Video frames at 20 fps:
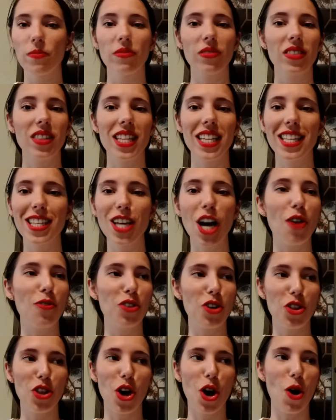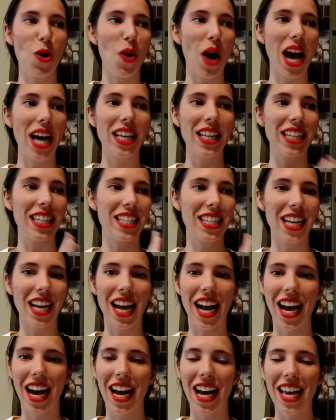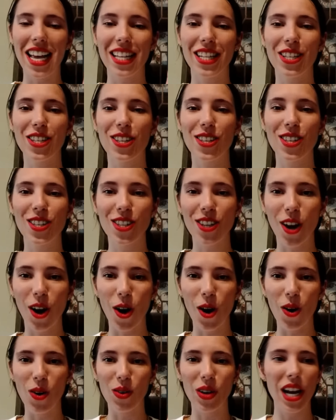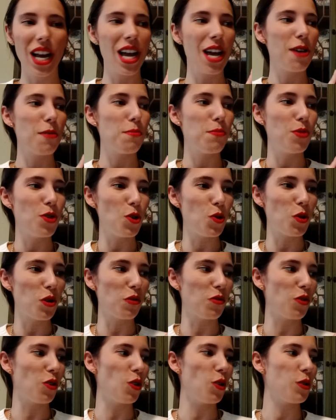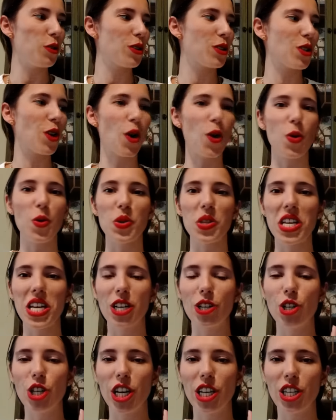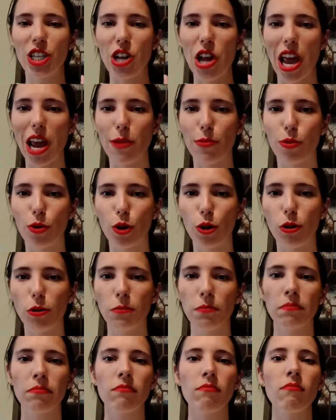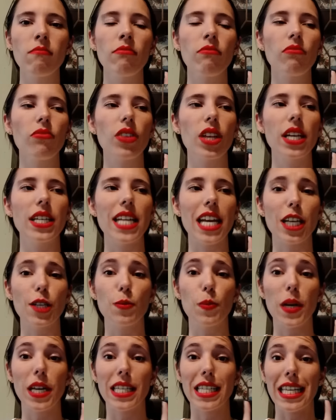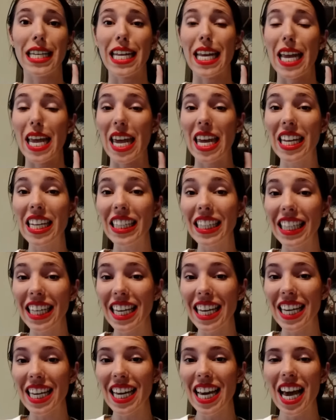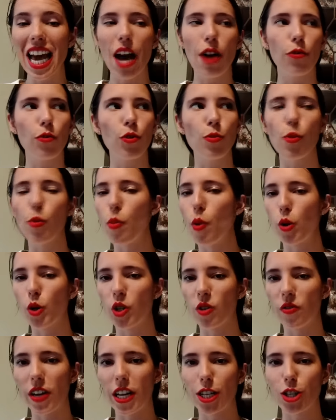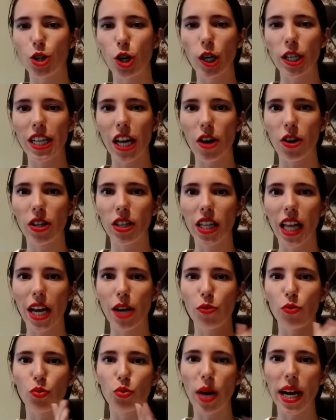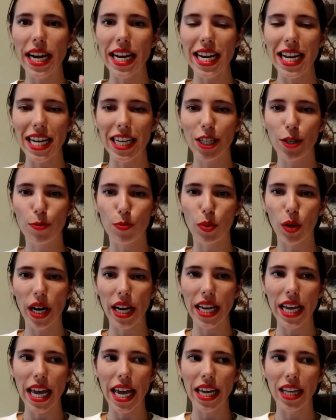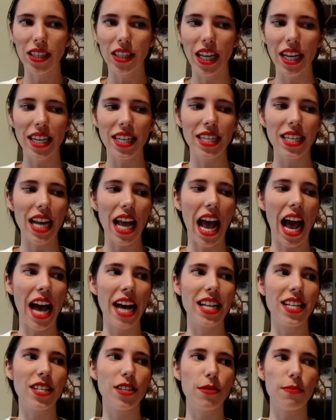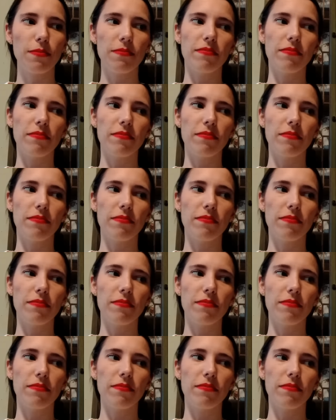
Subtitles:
this cover though, it's so beautiful. So The Enchanted April takes place in Italy, most of it. Starts out in like rainy spring England, and